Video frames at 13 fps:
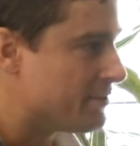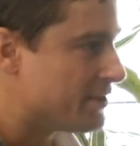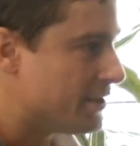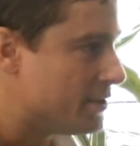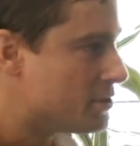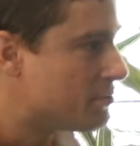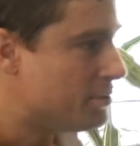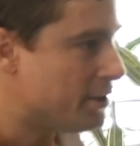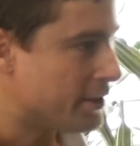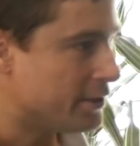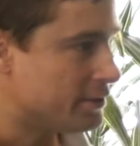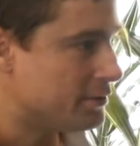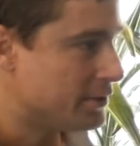stage,
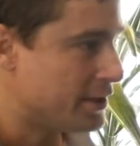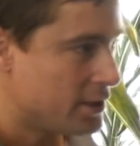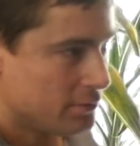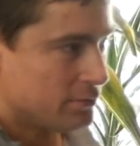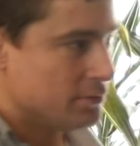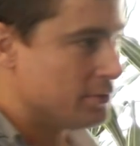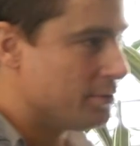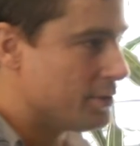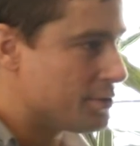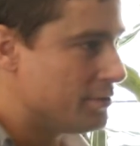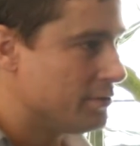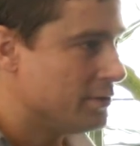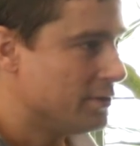period. Yeah,
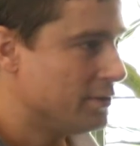question?